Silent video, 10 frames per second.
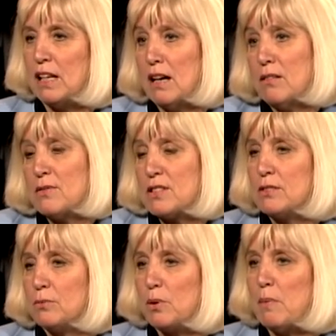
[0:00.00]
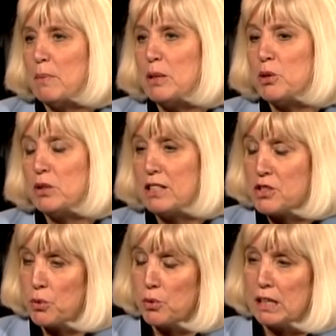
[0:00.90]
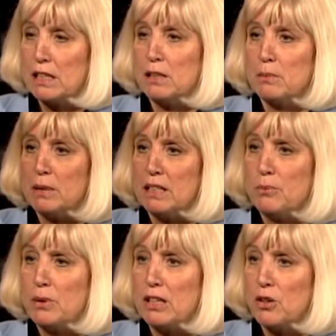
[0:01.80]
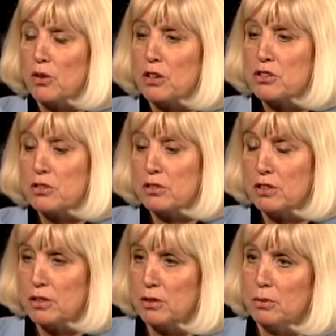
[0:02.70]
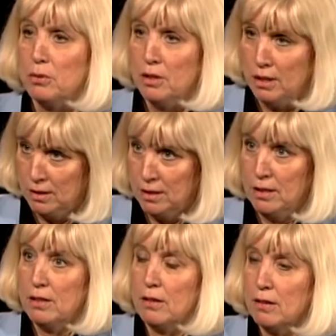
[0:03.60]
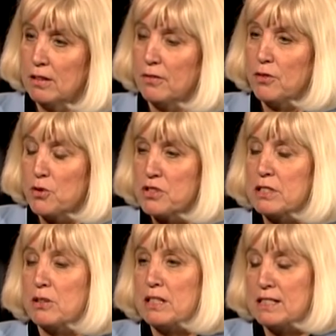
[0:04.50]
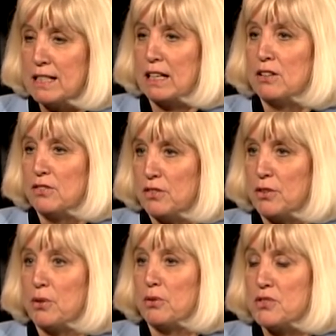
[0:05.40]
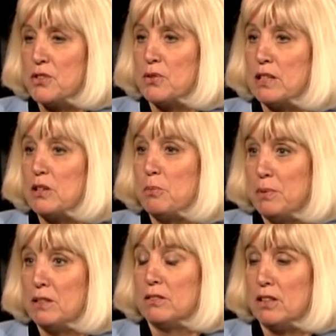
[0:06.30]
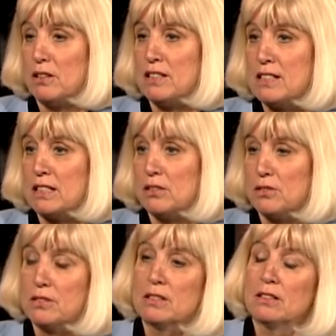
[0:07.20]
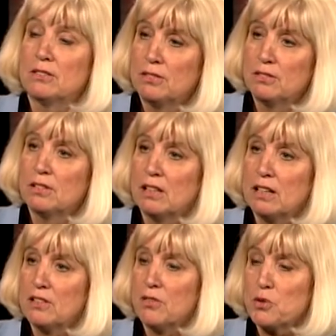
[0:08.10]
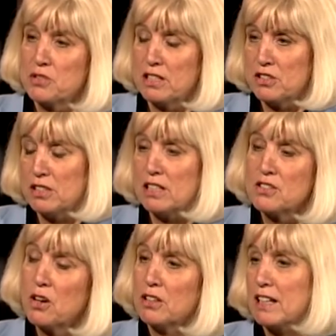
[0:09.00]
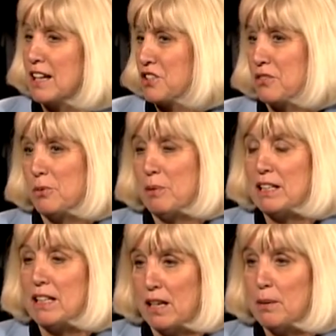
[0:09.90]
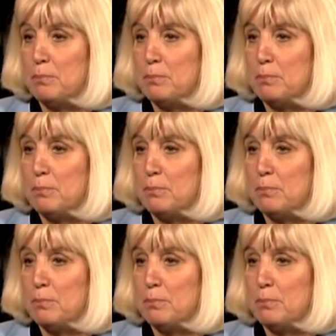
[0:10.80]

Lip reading: Yeah, so we may be doing this curriculum, and we encourage you to do the first series, second and third, so that you build on the skills at the first session. It's hard to catch everybody up.